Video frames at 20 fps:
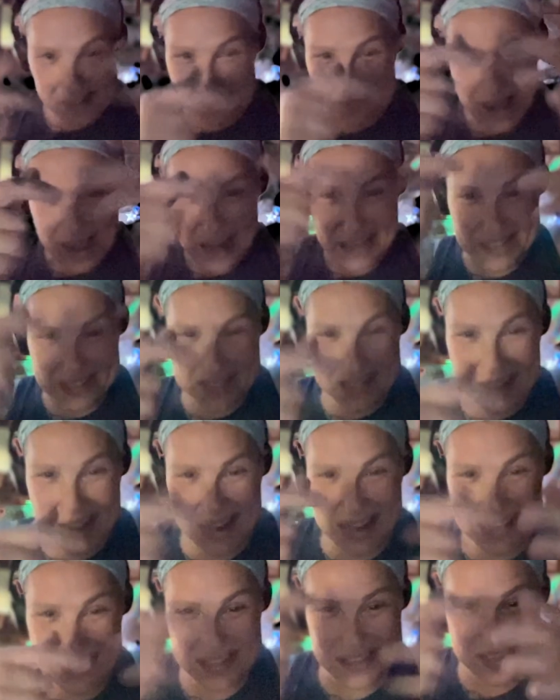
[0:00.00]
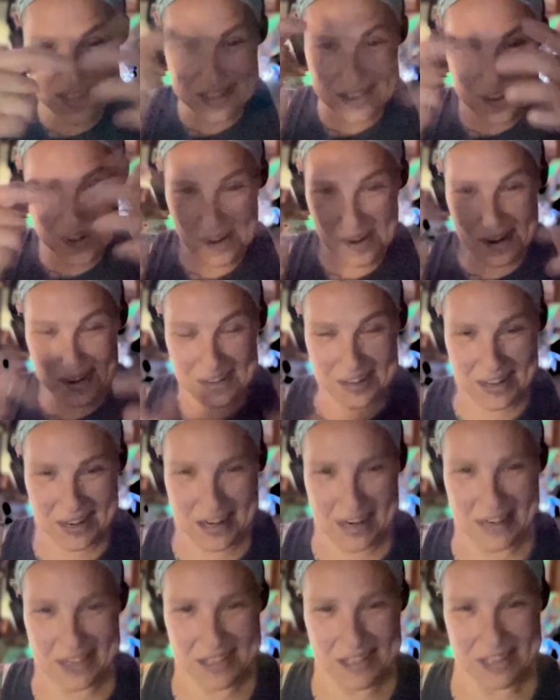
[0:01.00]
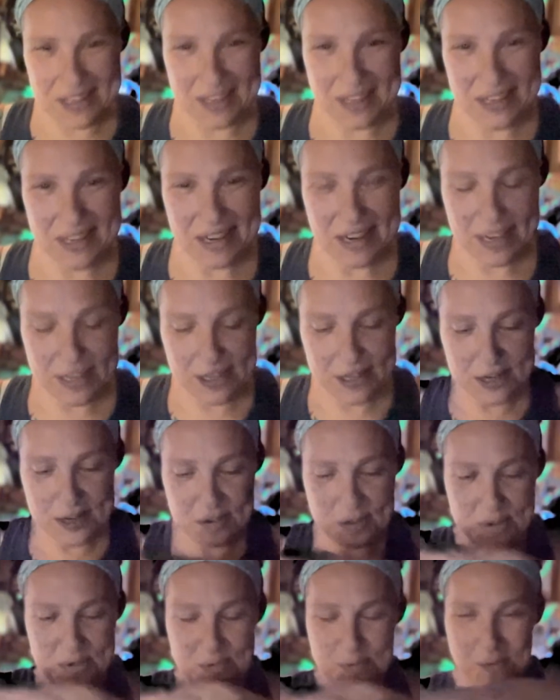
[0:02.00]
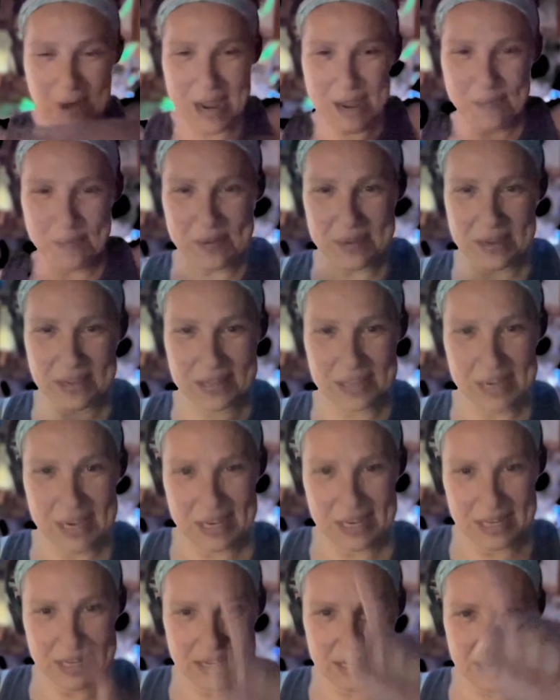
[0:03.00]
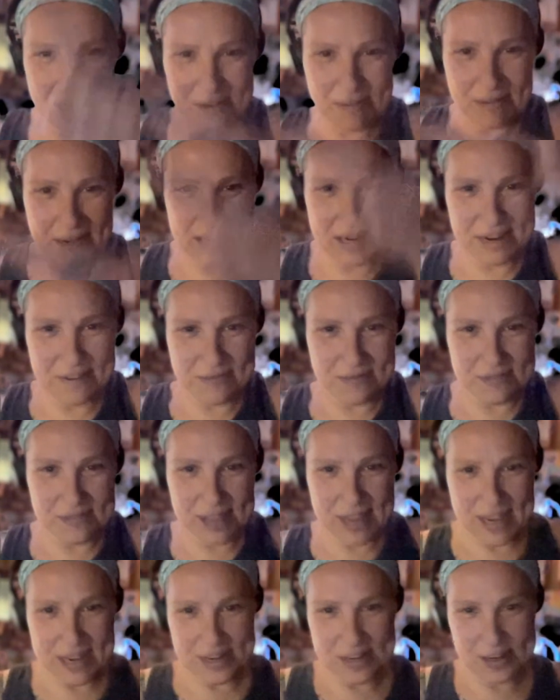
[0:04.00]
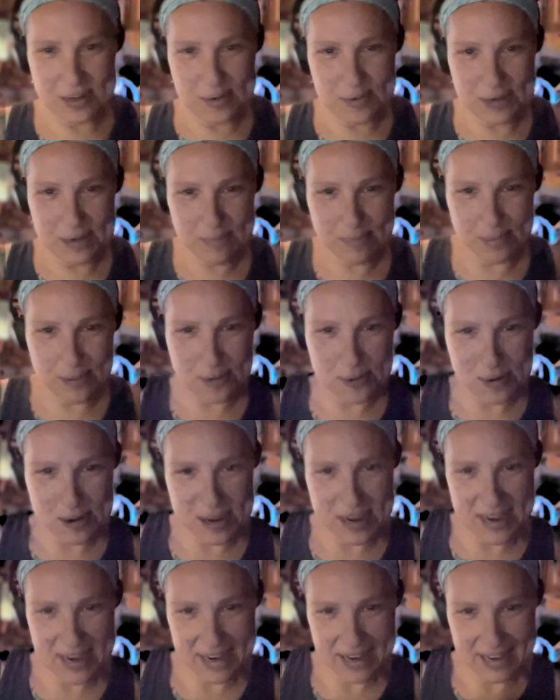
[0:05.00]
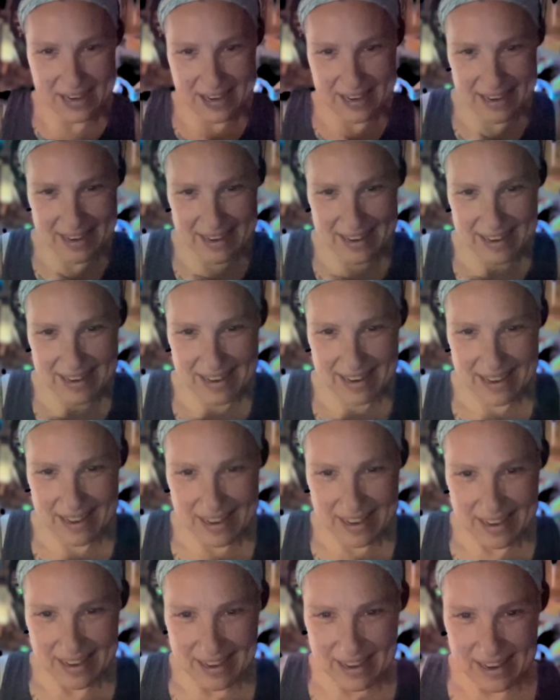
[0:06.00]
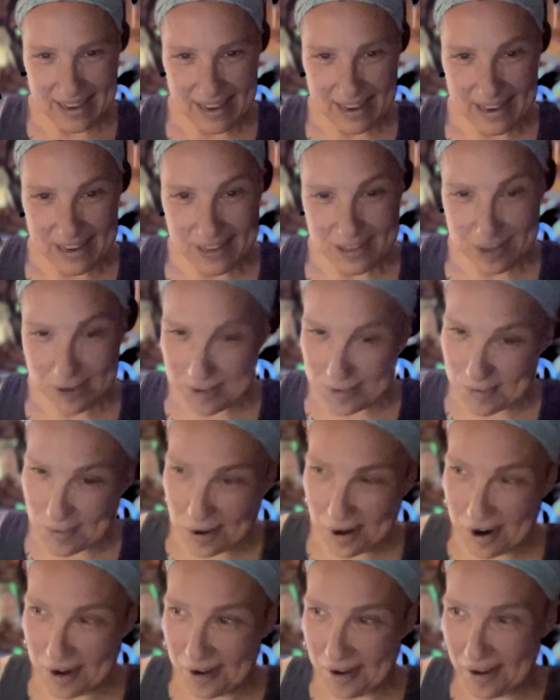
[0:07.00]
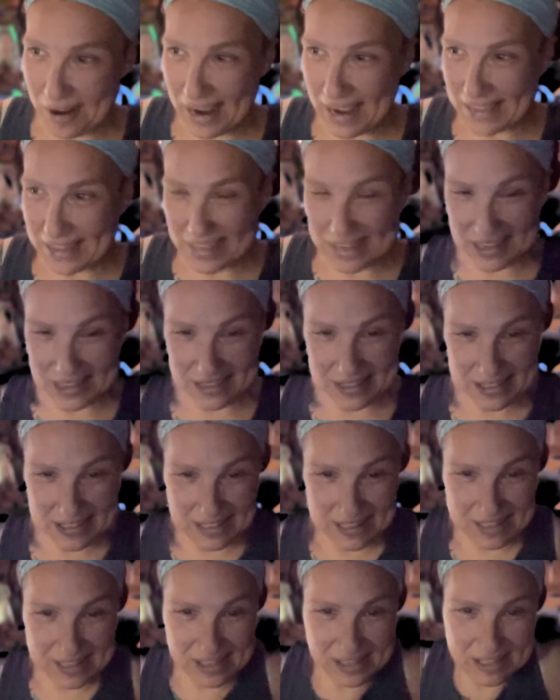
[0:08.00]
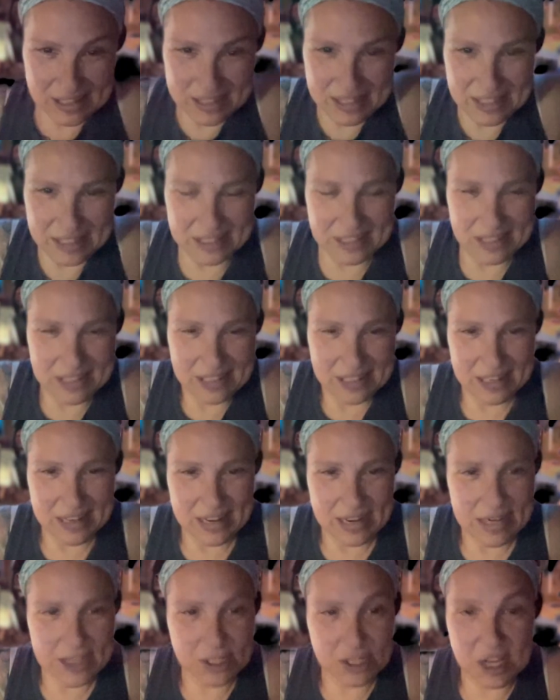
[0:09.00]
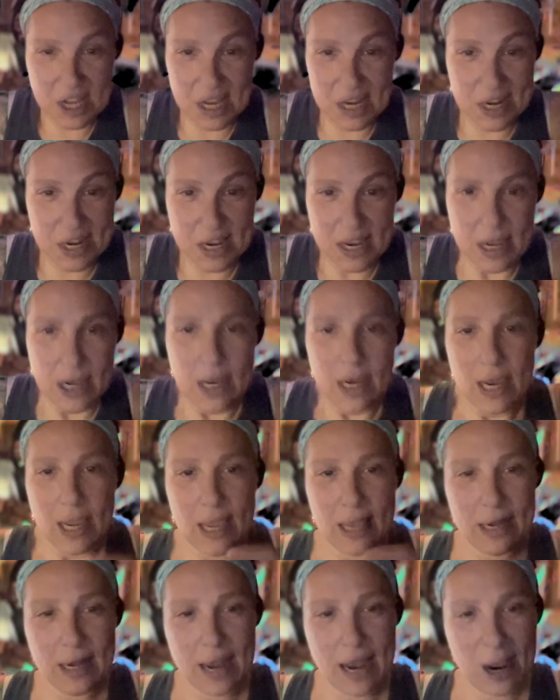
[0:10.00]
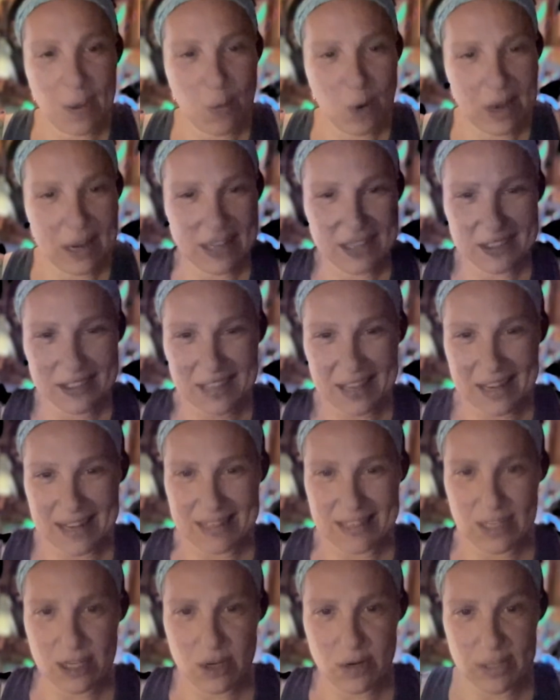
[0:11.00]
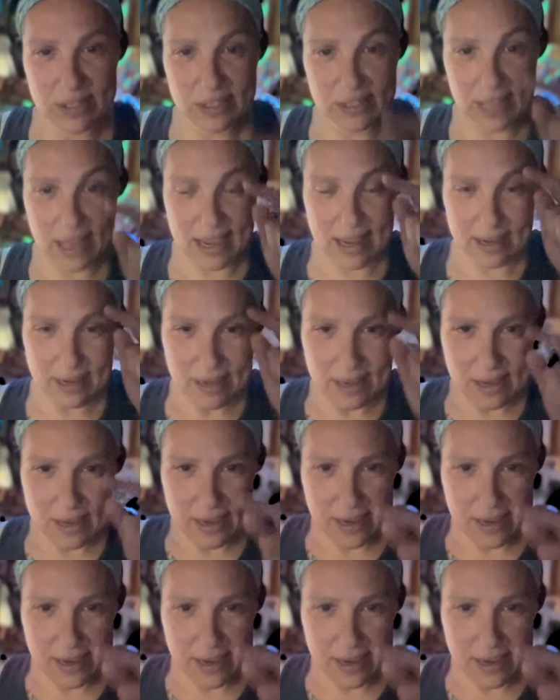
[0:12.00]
magnetizes the hard disk, and then you can wipe it clean and get ready for that new employee. So tomorrow, I think what it's going to do is, like,